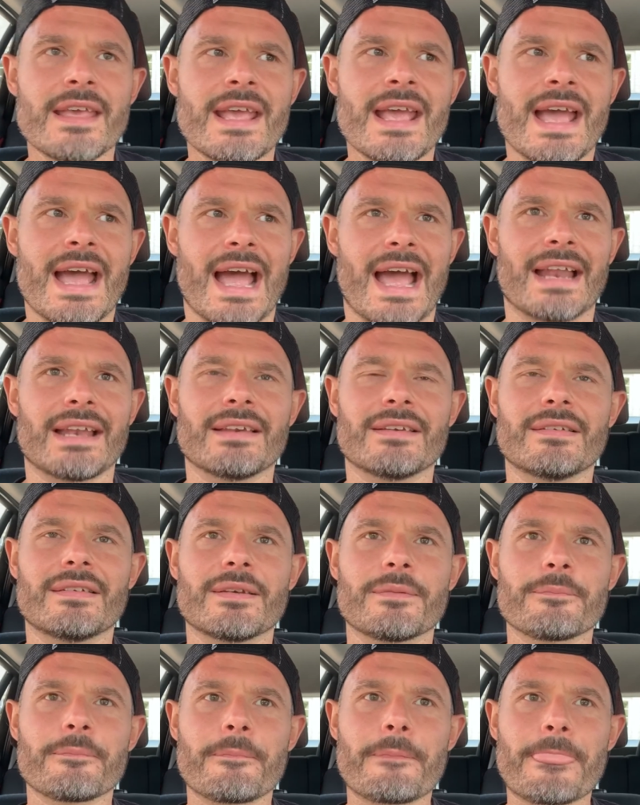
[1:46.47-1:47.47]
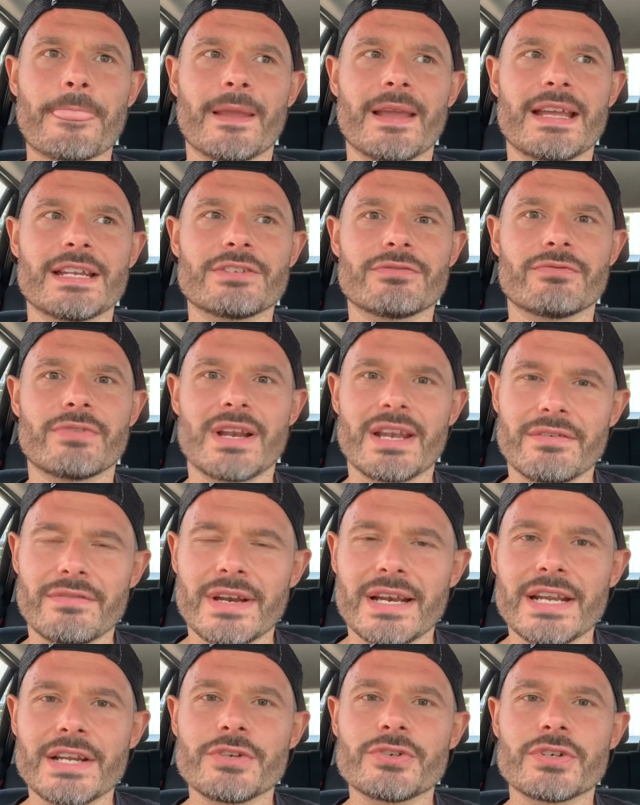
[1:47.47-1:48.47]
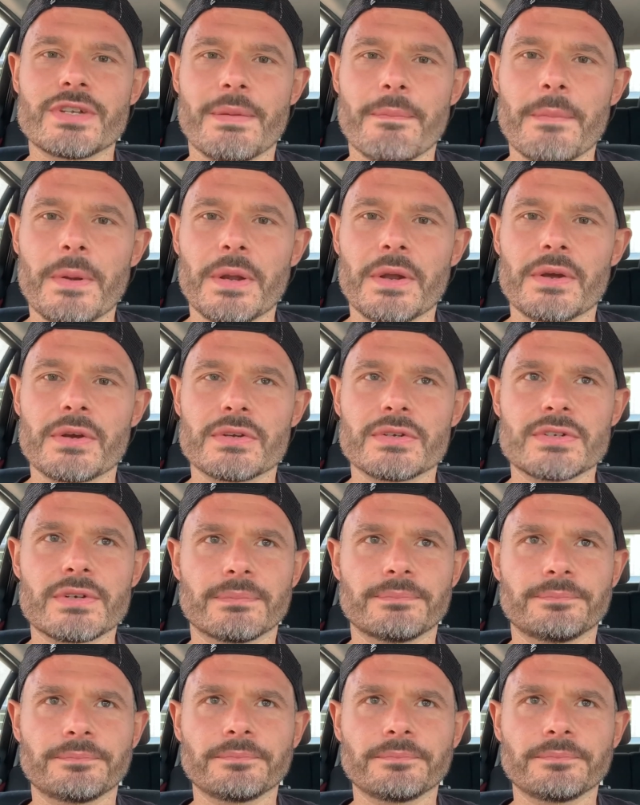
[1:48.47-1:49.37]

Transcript: and it's really really interesting because